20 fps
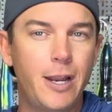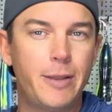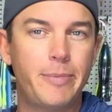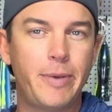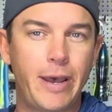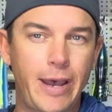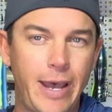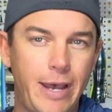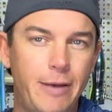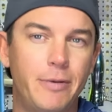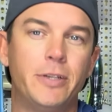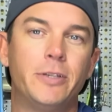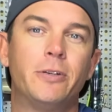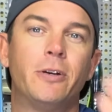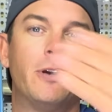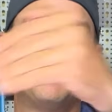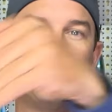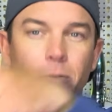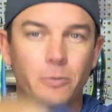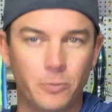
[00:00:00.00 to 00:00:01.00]
about how a
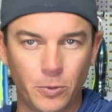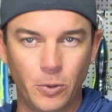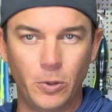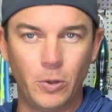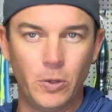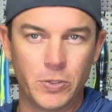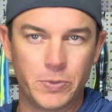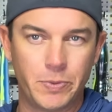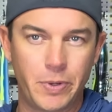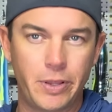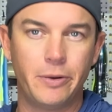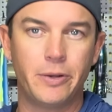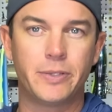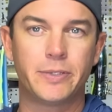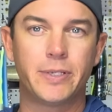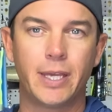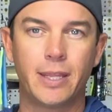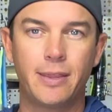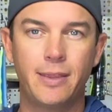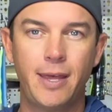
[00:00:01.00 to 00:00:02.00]
tarpon rolls, whether it's
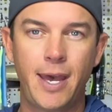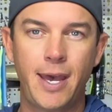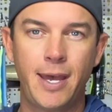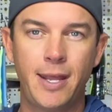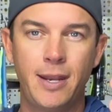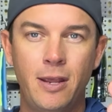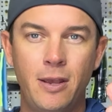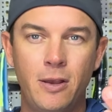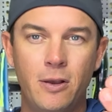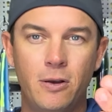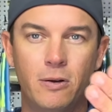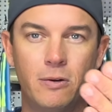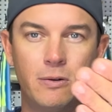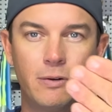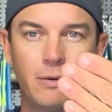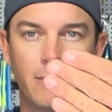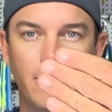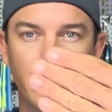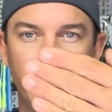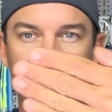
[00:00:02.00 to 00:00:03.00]
like that
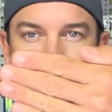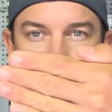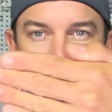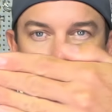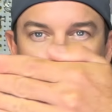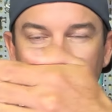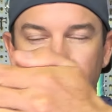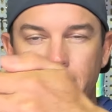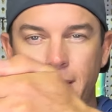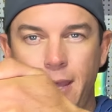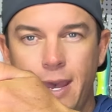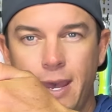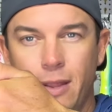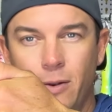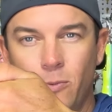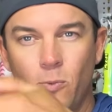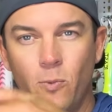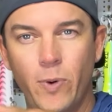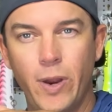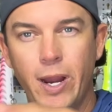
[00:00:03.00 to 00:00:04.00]
or whether it's like that,
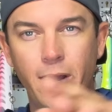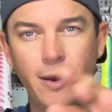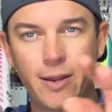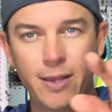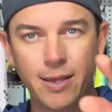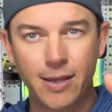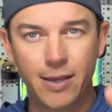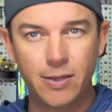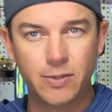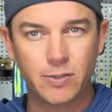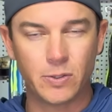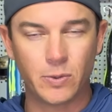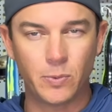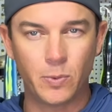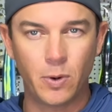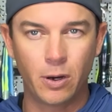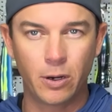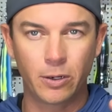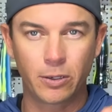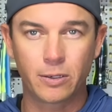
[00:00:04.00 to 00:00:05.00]
where he is in the
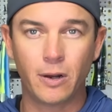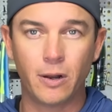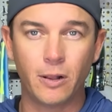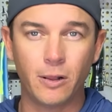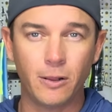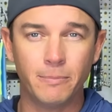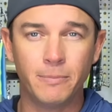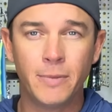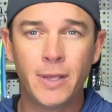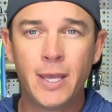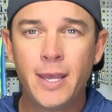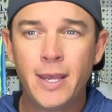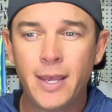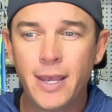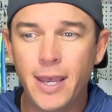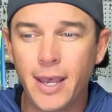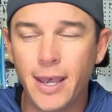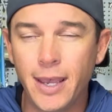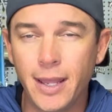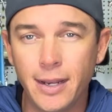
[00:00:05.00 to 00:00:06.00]
water column.
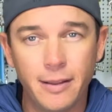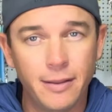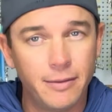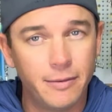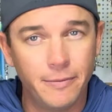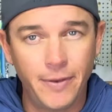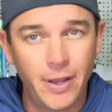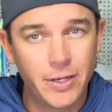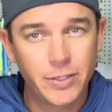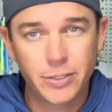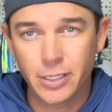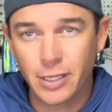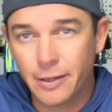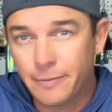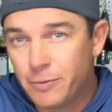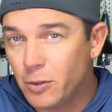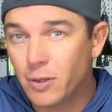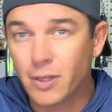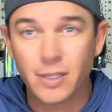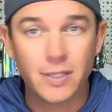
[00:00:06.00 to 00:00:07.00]
And then eventually, if
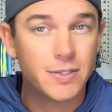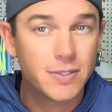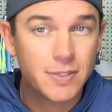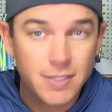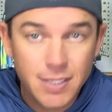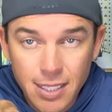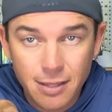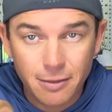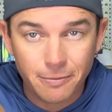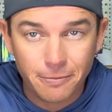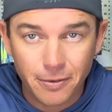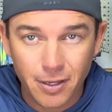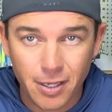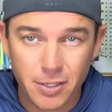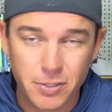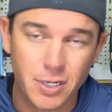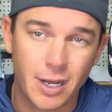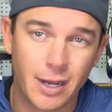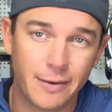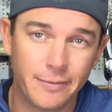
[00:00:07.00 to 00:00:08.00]
you can see the
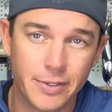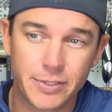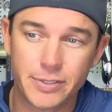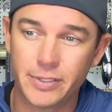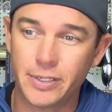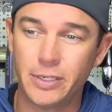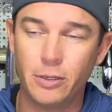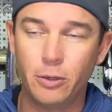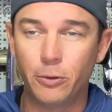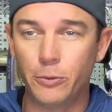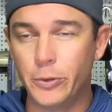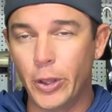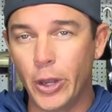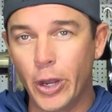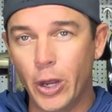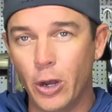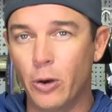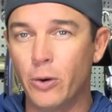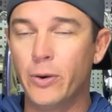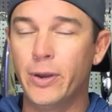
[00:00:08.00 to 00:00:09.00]
fish, obviously you'll
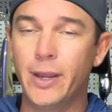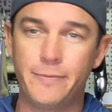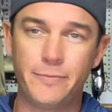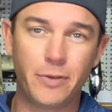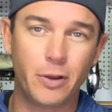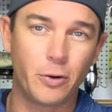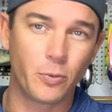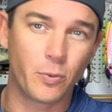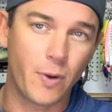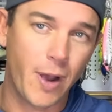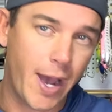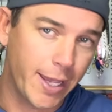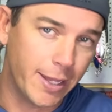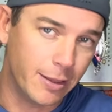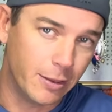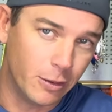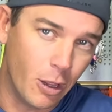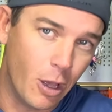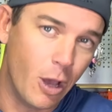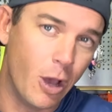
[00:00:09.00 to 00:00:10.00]
know if they're
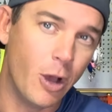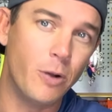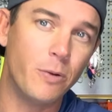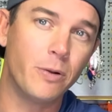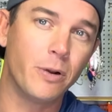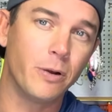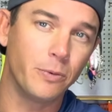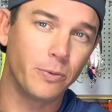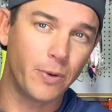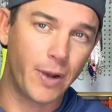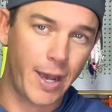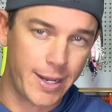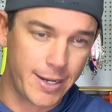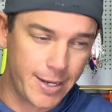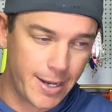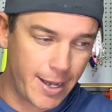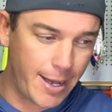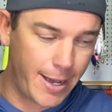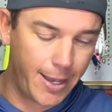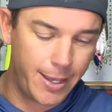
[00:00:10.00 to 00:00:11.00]
riding low or riding
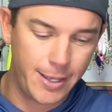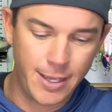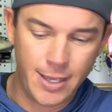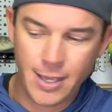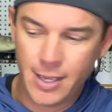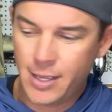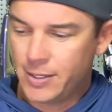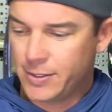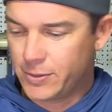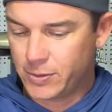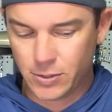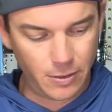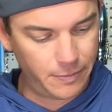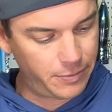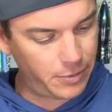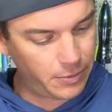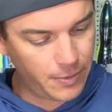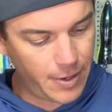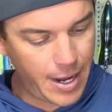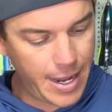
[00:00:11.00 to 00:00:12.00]
high. So if
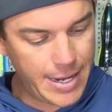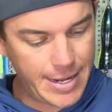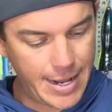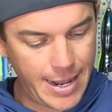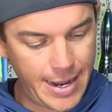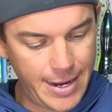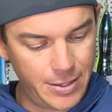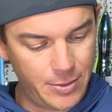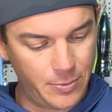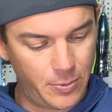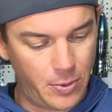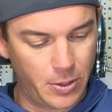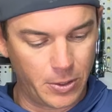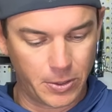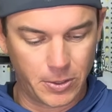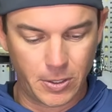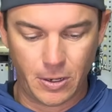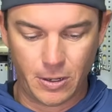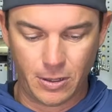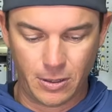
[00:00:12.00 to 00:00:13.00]
they're riding high in the water
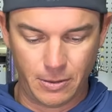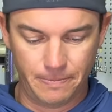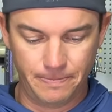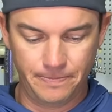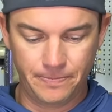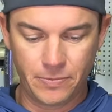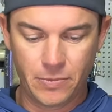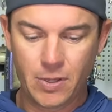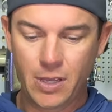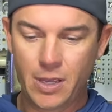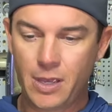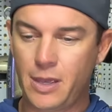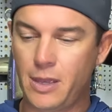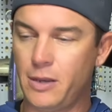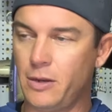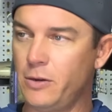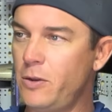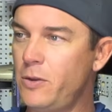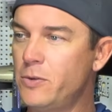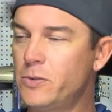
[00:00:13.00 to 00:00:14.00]
column and
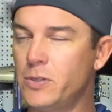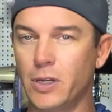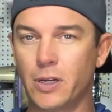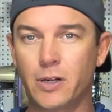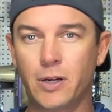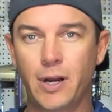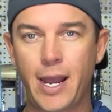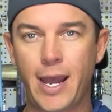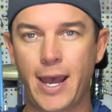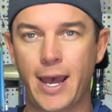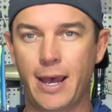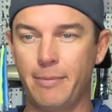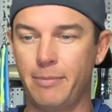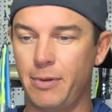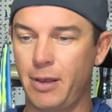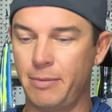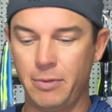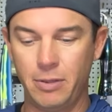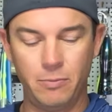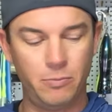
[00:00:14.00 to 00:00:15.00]
you're using a crab,
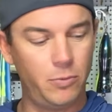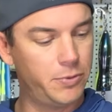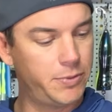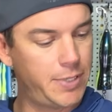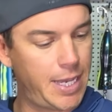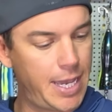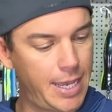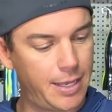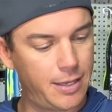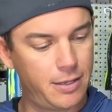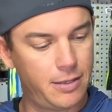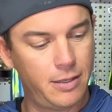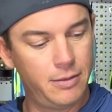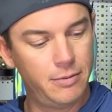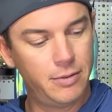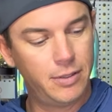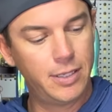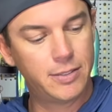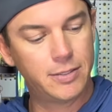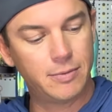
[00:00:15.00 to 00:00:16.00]
we'll take
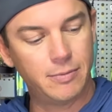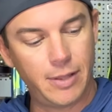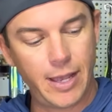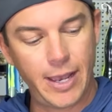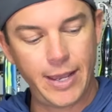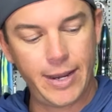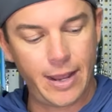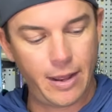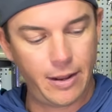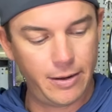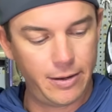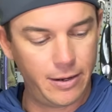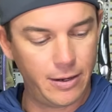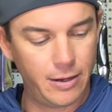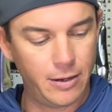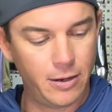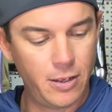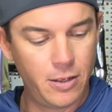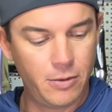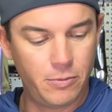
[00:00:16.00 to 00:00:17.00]
get some line out
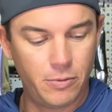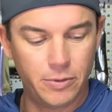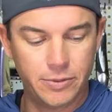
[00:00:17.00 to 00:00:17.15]
here. We'll